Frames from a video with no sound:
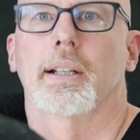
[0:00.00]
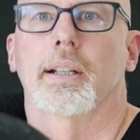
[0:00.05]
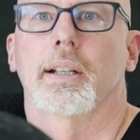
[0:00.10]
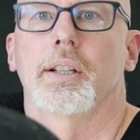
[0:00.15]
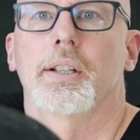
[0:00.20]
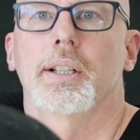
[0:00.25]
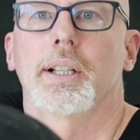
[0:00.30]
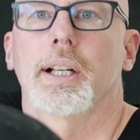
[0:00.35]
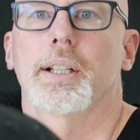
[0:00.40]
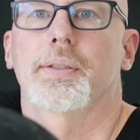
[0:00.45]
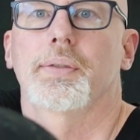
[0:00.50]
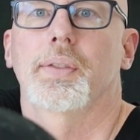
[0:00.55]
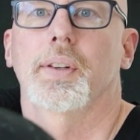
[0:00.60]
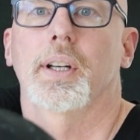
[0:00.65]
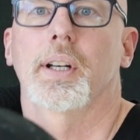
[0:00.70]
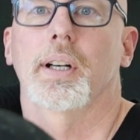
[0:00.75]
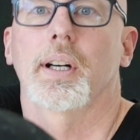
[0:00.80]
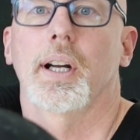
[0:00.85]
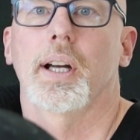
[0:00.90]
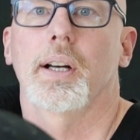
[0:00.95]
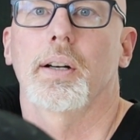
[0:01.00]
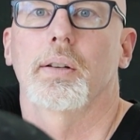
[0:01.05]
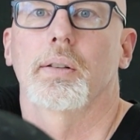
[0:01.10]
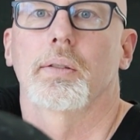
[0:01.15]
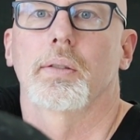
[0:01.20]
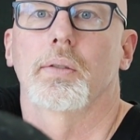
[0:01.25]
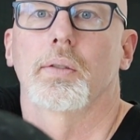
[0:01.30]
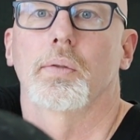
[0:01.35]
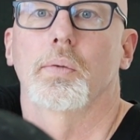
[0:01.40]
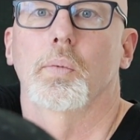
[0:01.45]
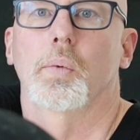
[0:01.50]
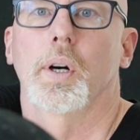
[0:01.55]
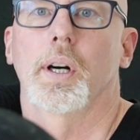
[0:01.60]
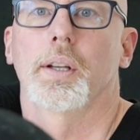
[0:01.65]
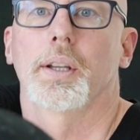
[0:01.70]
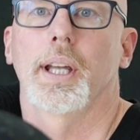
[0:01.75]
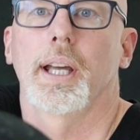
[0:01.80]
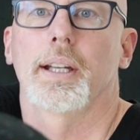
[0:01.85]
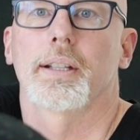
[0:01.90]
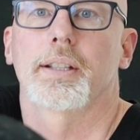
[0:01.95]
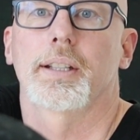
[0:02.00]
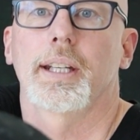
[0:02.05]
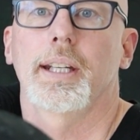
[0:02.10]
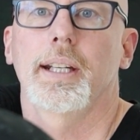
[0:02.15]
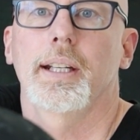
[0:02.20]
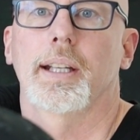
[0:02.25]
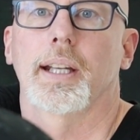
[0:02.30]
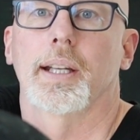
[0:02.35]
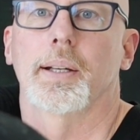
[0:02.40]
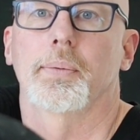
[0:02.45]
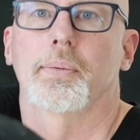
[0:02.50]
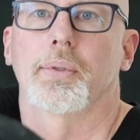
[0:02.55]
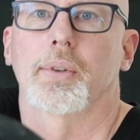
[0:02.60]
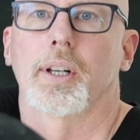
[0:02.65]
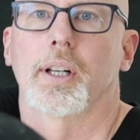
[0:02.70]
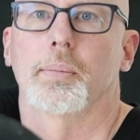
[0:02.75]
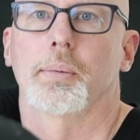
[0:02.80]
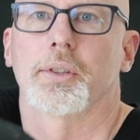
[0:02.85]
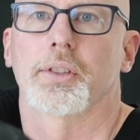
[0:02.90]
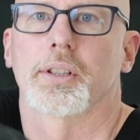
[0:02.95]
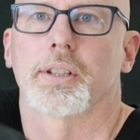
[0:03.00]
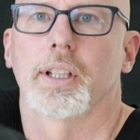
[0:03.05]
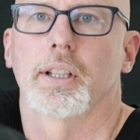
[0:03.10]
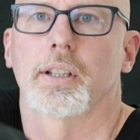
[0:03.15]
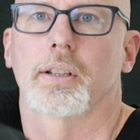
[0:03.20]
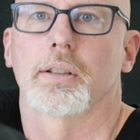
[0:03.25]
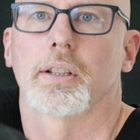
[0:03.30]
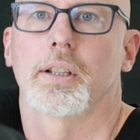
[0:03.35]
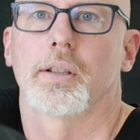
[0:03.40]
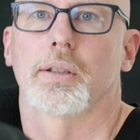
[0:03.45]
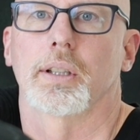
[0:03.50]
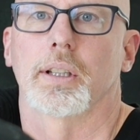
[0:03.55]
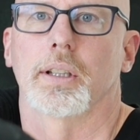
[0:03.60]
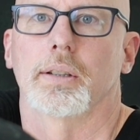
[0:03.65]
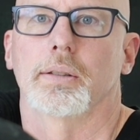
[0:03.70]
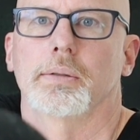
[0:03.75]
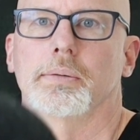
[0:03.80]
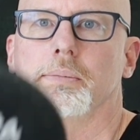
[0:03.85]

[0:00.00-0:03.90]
Can you guys figure out where that T came from? It's another logo.